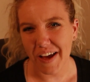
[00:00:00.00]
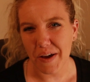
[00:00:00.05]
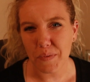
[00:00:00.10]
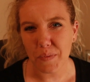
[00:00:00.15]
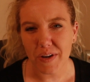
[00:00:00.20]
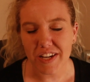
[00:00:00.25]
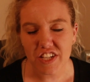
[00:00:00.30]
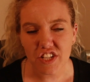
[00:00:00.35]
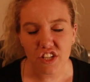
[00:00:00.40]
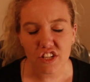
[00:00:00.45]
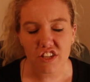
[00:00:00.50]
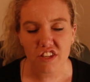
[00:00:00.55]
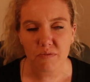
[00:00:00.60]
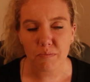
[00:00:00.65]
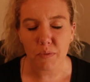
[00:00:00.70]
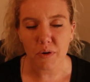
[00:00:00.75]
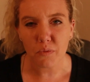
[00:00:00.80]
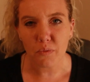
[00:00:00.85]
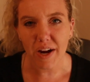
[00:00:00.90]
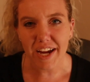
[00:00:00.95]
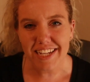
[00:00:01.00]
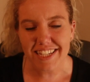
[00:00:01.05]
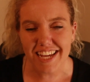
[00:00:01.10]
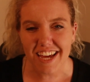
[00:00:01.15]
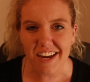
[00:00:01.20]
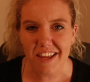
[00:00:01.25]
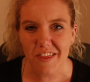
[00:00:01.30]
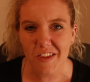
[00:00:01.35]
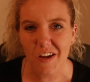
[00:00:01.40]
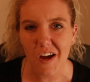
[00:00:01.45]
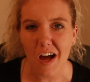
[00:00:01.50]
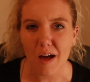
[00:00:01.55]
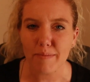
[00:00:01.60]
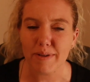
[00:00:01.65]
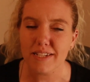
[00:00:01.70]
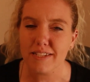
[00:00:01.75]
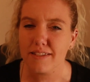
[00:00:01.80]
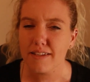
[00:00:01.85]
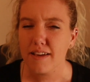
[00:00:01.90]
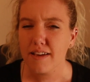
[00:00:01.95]
I want you to write down in the
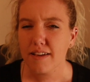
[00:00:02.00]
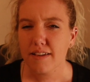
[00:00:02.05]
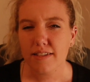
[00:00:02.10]
comments